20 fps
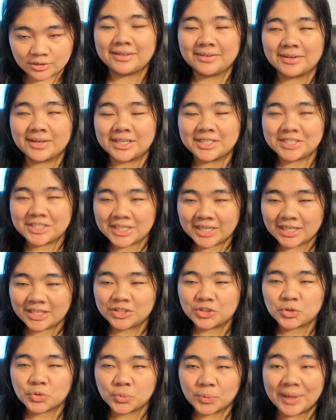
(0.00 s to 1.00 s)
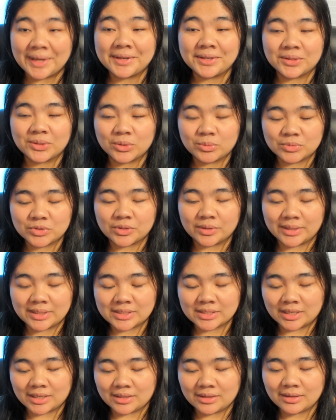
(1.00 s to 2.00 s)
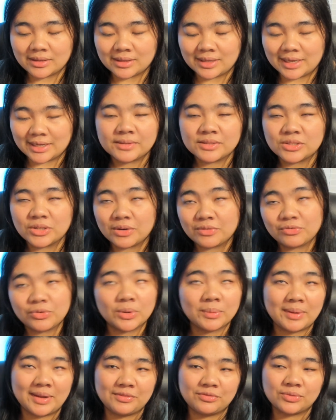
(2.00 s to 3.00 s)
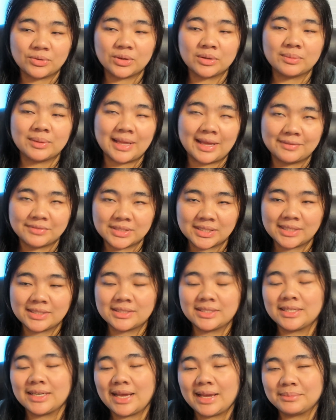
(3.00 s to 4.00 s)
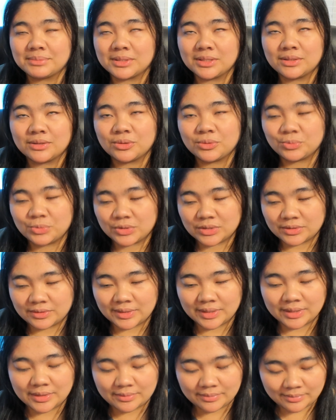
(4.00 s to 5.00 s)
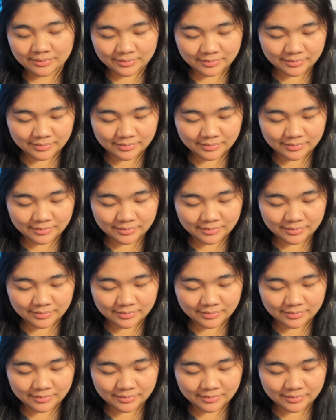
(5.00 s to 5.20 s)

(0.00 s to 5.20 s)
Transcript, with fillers: You can change what your home screen is going to look like. So a 4x4 will have 16 apps on the home screen.